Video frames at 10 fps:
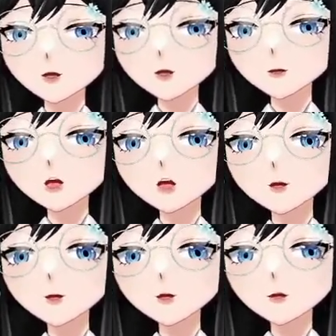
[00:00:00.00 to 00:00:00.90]
Well, the
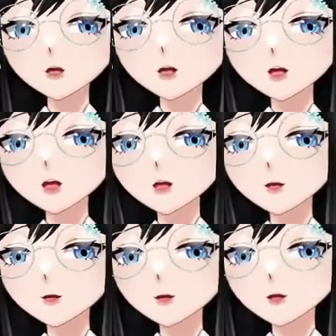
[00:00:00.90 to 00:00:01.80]
chromatin,
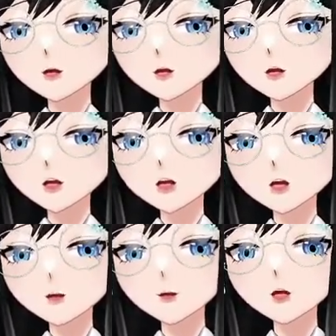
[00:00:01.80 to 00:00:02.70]

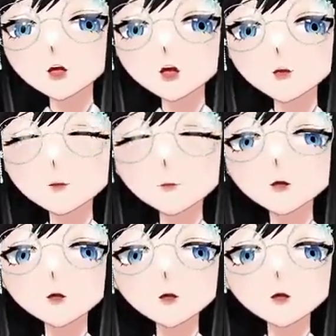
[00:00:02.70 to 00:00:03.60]
it
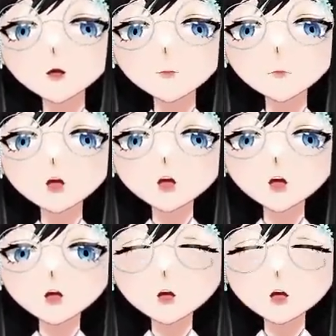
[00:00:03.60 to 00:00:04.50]
would be